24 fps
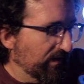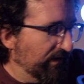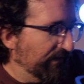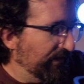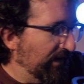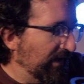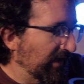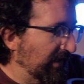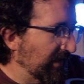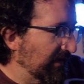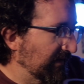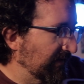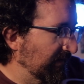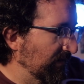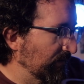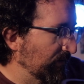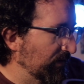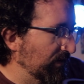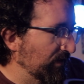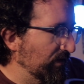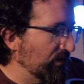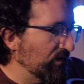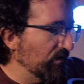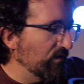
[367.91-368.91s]
If I get
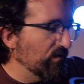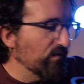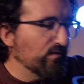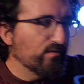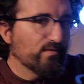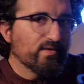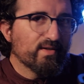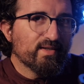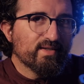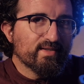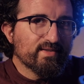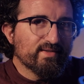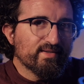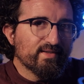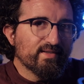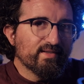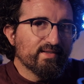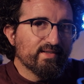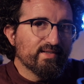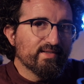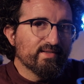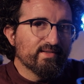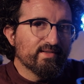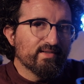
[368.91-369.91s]
someone who is at
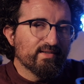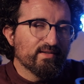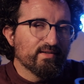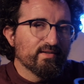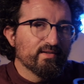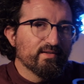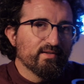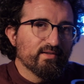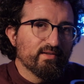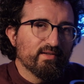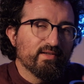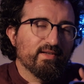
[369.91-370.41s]
least uh,